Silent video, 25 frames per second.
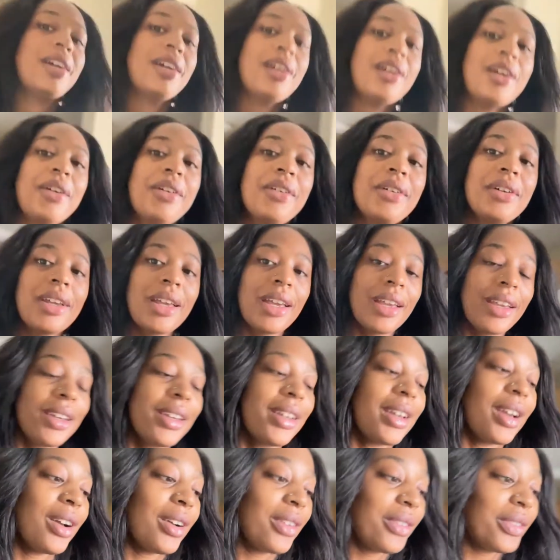Ooh.
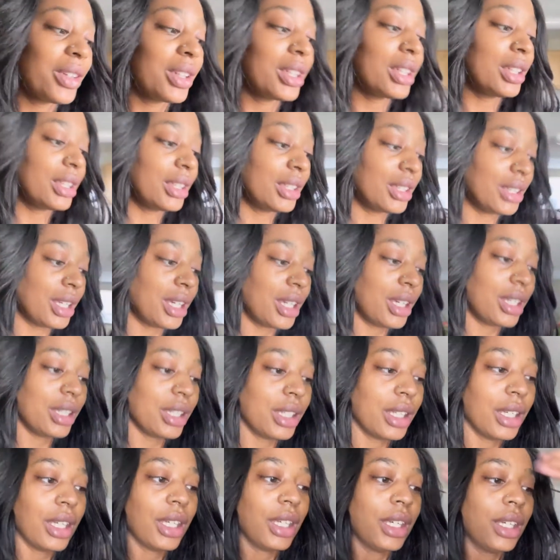Okay, outfit of the day.
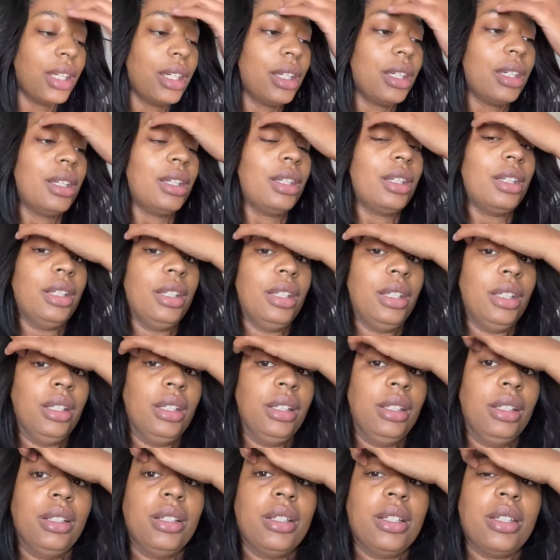
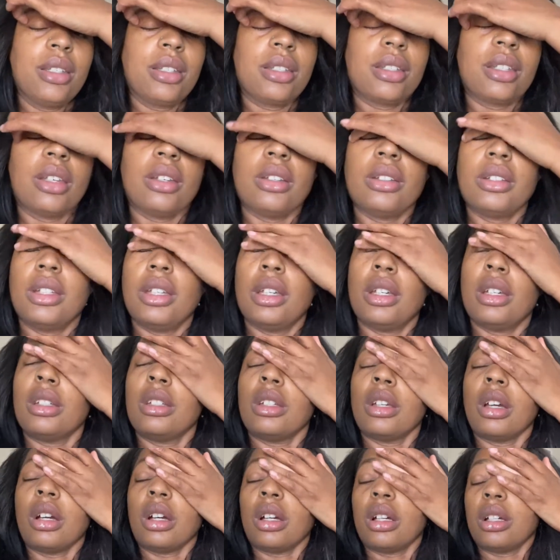So
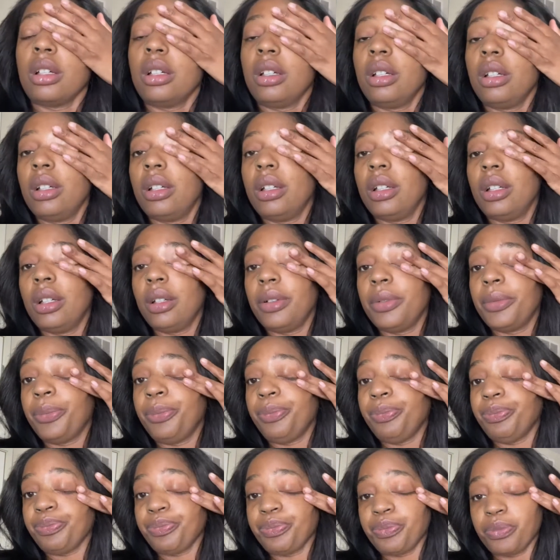yeah,
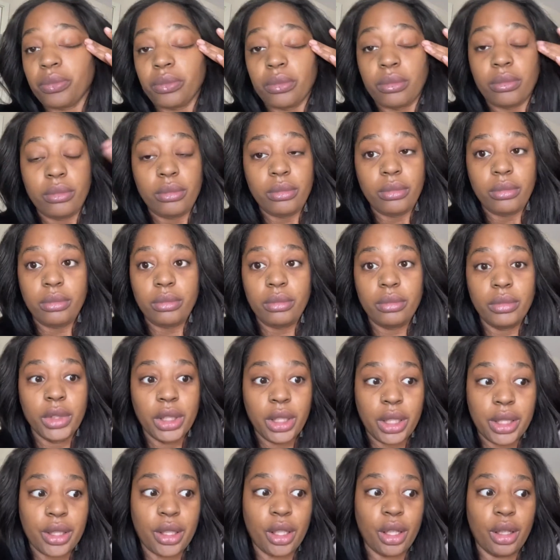y'all.
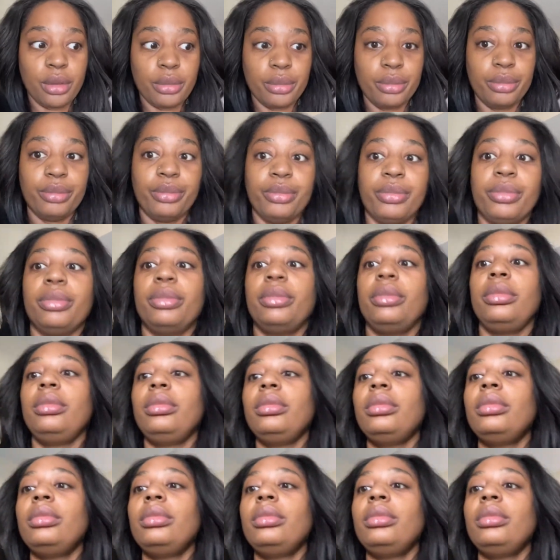Let's go. Yeah.